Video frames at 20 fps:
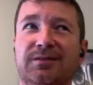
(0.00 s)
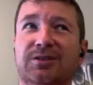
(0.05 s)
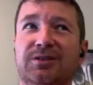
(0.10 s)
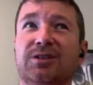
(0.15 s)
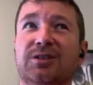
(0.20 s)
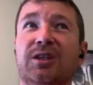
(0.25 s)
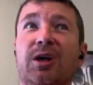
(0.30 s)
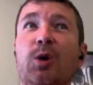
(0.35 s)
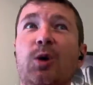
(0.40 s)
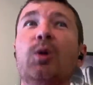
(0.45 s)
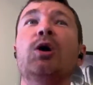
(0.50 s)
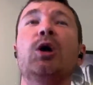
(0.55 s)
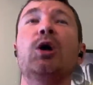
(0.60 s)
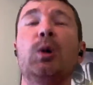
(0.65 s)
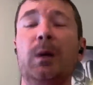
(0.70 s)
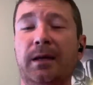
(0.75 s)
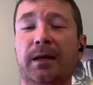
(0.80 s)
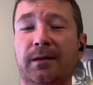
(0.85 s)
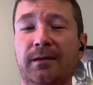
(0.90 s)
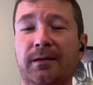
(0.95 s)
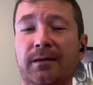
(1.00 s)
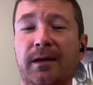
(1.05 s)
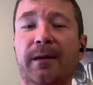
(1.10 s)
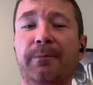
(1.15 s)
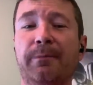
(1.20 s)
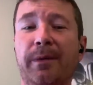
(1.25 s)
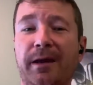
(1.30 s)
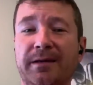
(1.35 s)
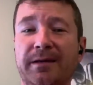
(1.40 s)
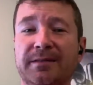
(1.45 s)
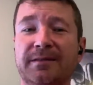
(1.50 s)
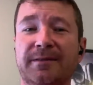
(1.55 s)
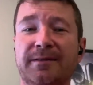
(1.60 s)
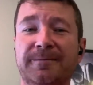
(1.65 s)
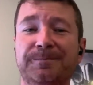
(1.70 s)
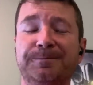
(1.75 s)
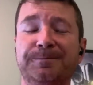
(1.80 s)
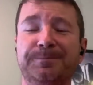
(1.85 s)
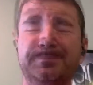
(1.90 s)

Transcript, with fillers: slow going at best.